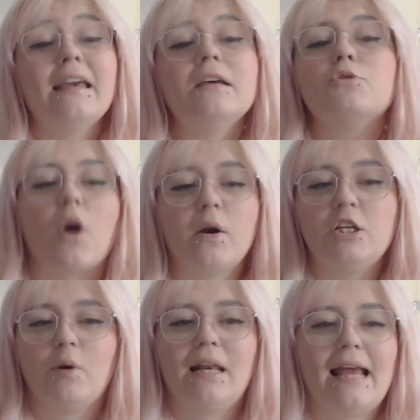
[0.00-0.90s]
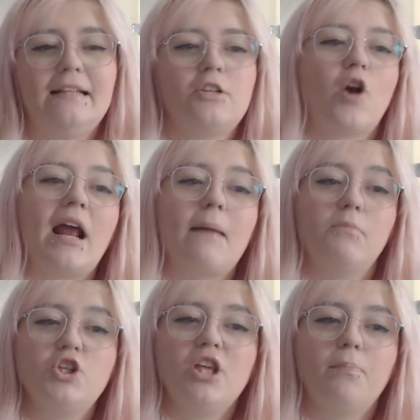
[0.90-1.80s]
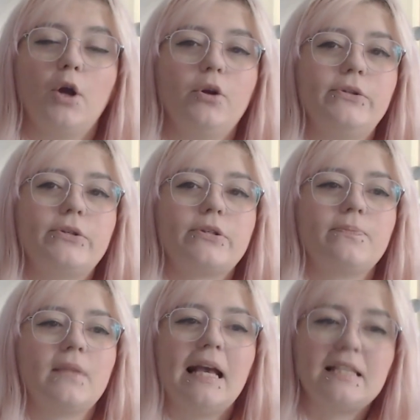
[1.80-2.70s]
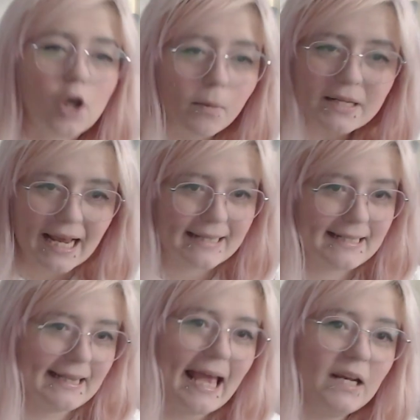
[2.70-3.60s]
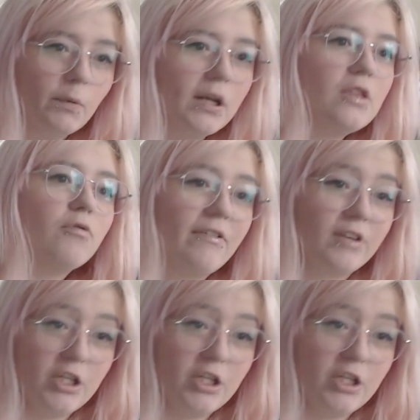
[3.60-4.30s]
Ganking is going to a lane to try and ambush the opponents. It's a common tactic that anyone in the